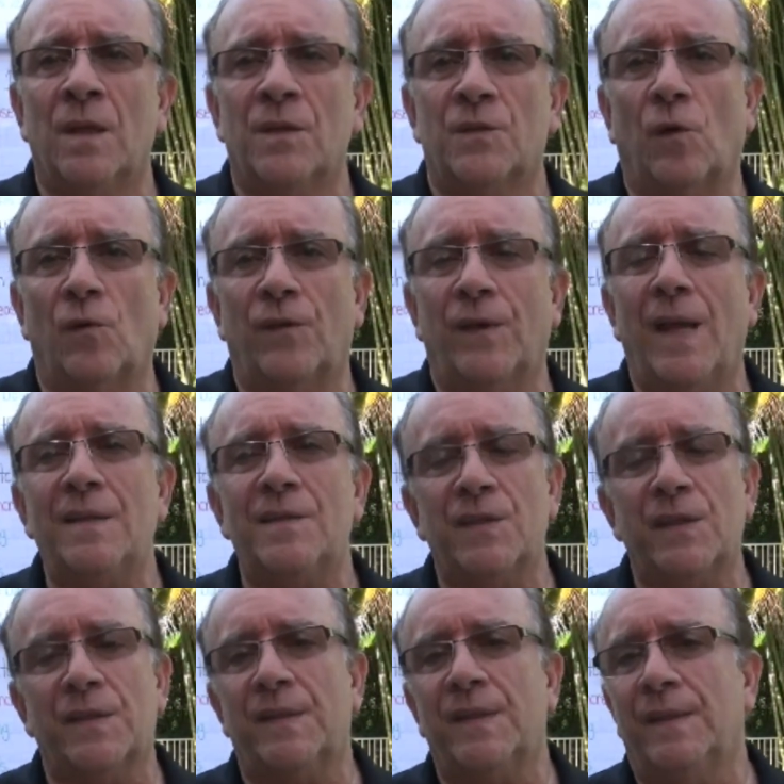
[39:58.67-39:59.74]
So if you got
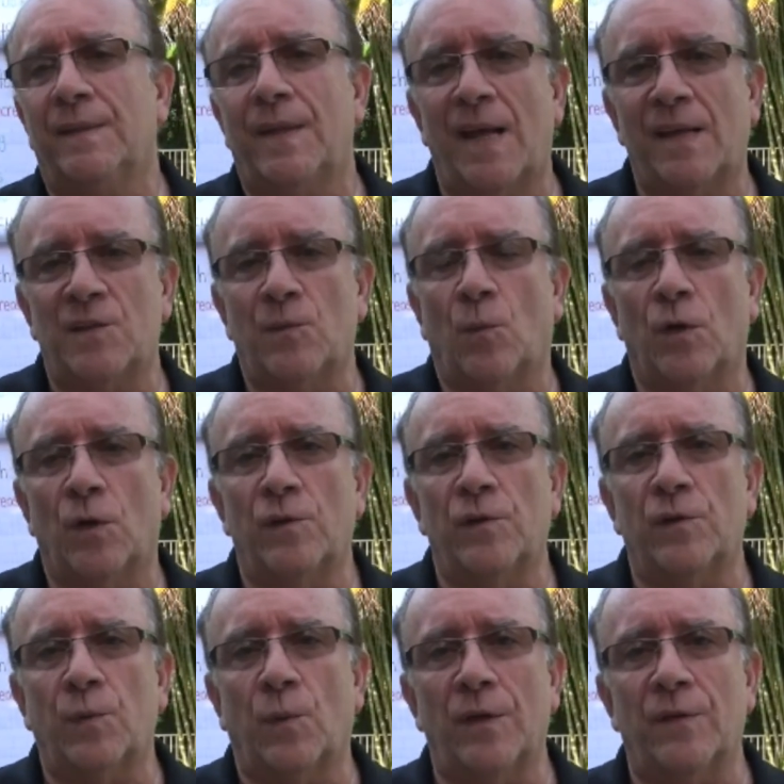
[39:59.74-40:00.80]

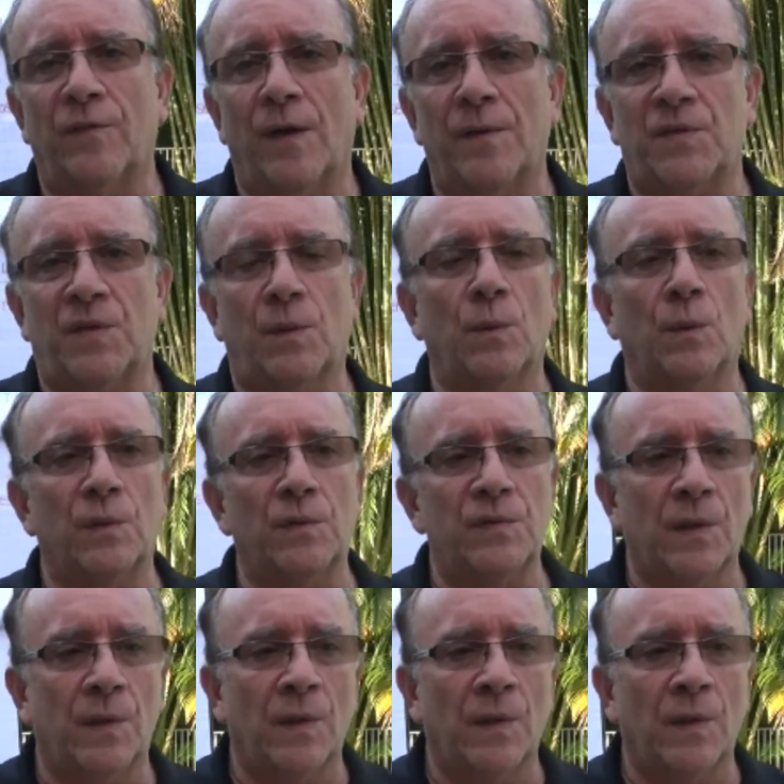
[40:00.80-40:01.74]
16,125 schools,